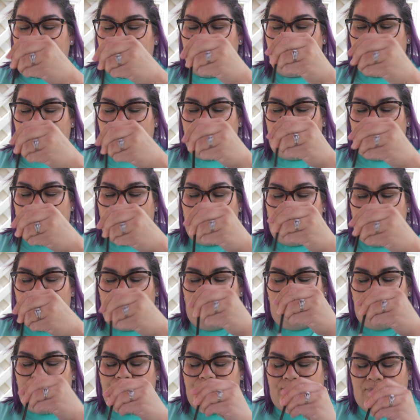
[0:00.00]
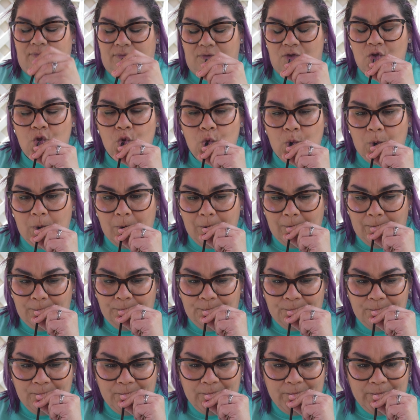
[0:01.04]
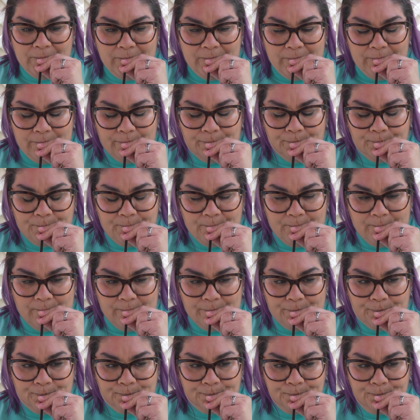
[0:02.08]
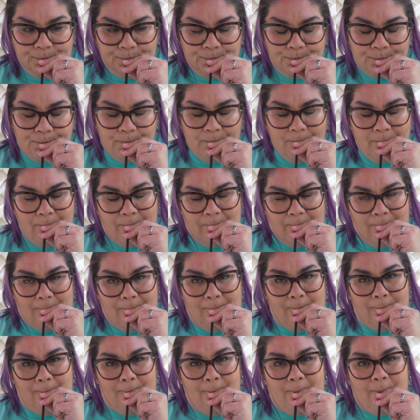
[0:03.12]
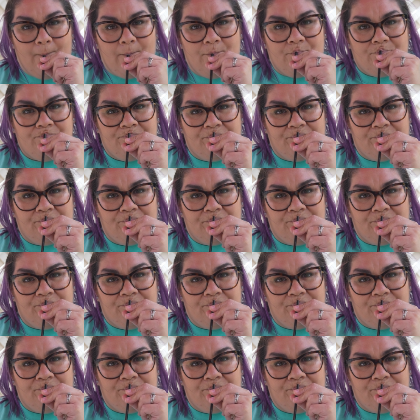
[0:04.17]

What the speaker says: [no speech]